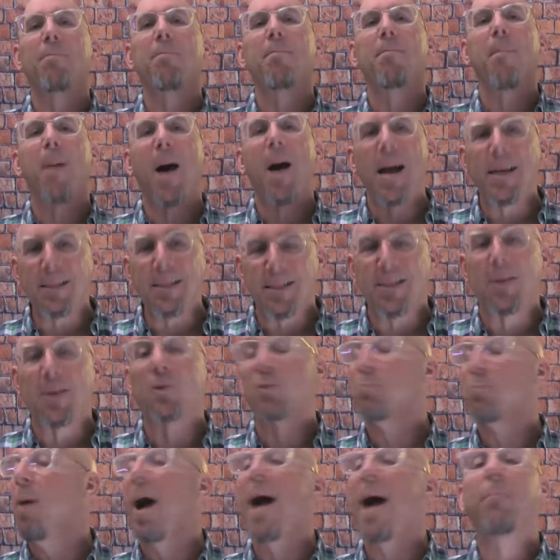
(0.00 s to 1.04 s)
my
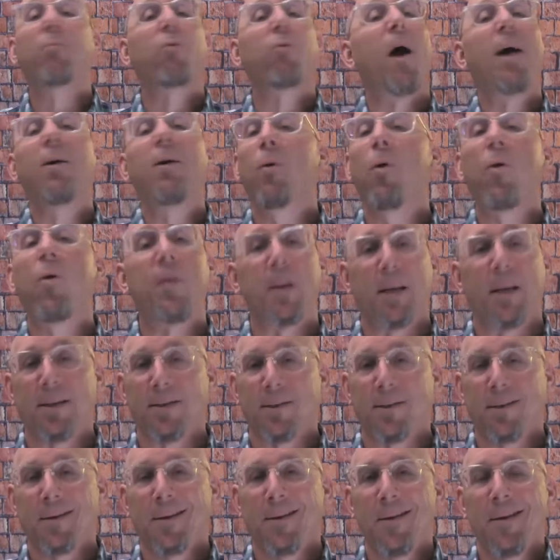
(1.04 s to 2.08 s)
skills, my
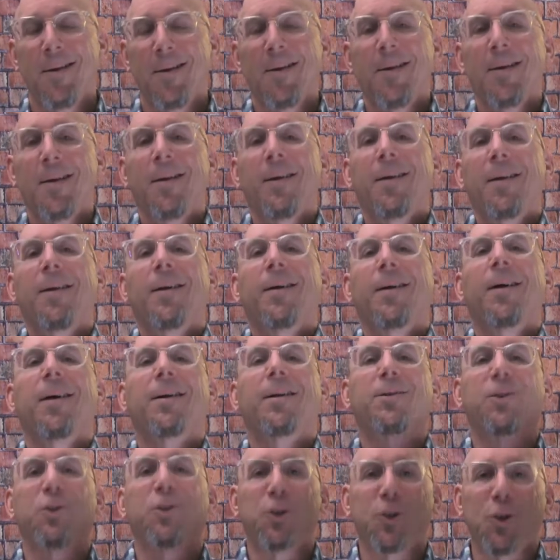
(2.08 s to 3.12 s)
priorities
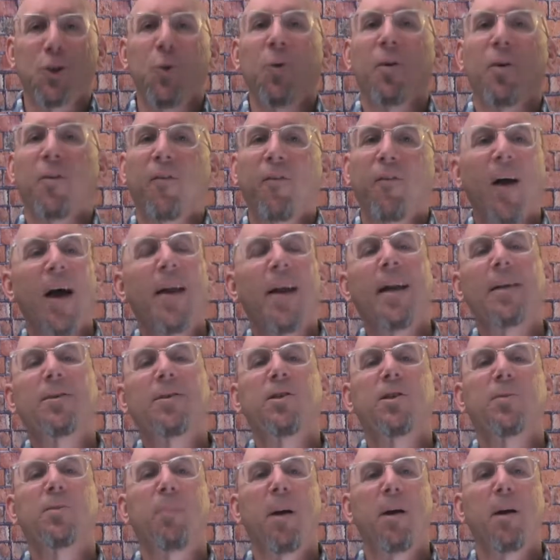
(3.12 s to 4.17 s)
to steward
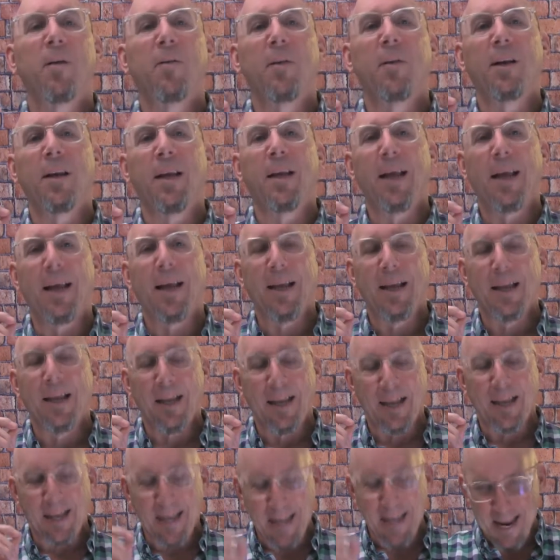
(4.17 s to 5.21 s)
finances better than
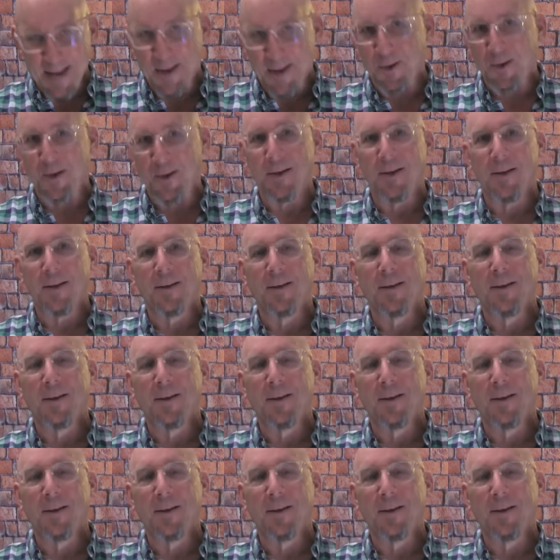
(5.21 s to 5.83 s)
he could.